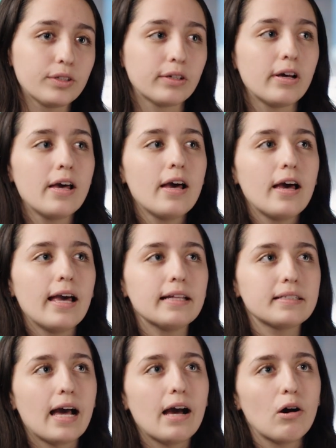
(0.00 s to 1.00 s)
So
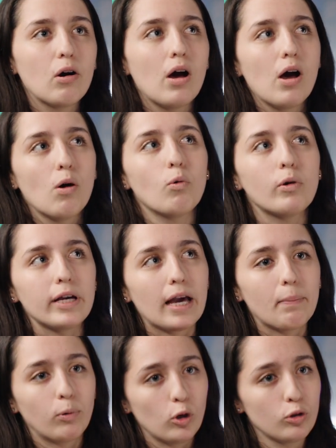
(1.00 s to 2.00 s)
it's how we
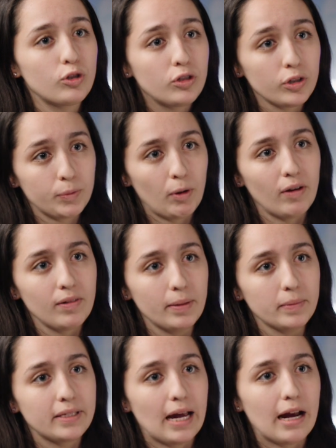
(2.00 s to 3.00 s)
approach those
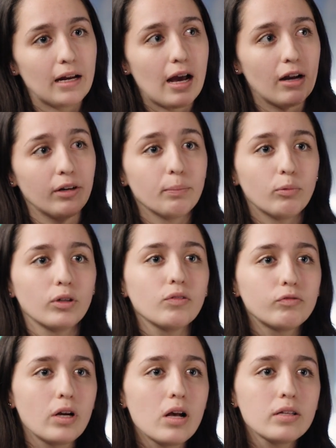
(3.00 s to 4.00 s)
problems that are
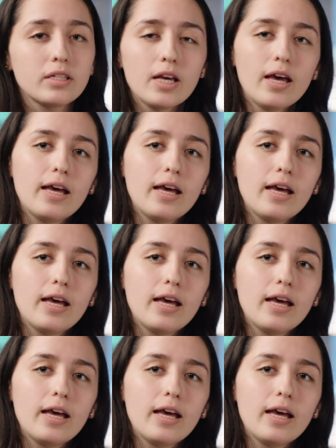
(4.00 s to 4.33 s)
important for us,